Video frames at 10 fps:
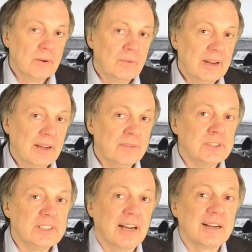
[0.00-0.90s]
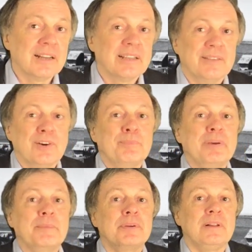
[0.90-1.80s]
When I was younger, there were
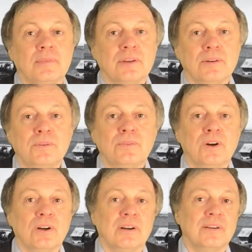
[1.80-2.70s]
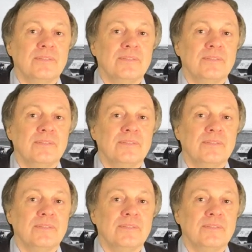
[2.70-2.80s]
people who were